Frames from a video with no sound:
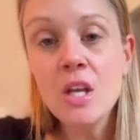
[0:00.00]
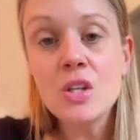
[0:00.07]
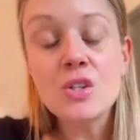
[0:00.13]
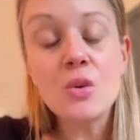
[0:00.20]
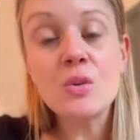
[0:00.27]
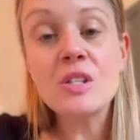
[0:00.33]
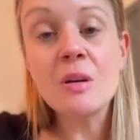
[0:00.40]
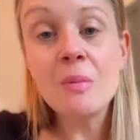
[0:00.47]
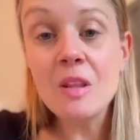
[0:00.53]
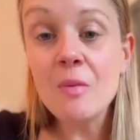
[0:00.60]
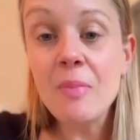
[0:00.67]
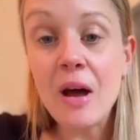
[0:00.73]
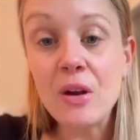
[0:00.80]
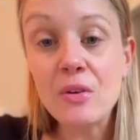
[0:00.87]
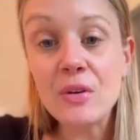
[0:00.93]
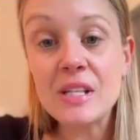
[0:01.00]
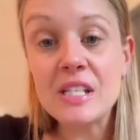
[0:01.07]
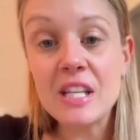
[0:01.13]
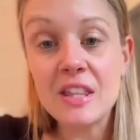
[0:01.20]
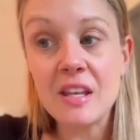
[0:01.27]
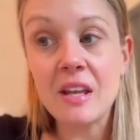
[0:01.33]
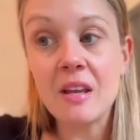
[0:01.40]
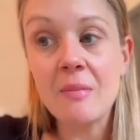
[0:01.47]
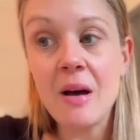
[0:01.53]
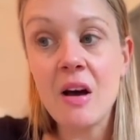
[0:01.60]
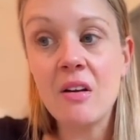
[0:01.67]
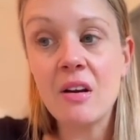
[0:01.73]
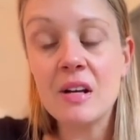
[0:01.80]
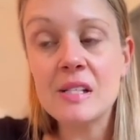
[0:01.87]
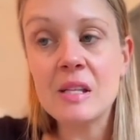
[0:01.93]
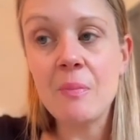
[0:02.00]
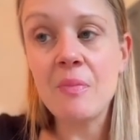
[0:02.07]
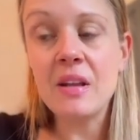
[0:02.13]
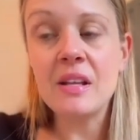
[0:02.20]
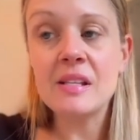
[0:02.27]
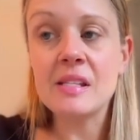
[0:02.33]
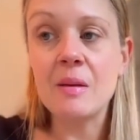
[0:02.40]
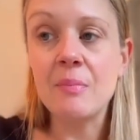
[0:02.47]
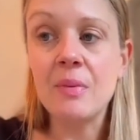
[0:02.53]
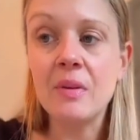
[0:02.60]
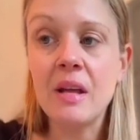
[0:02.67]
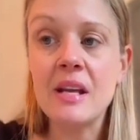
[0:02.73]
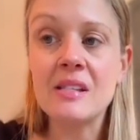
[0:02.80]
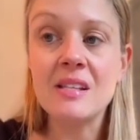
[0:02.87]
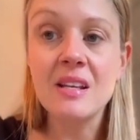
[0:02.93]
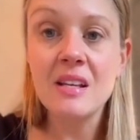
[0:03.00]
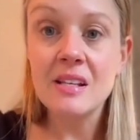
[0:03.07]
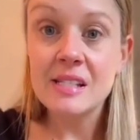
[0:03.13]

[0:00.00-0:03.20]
So some of the boundaries to think about are something as simple as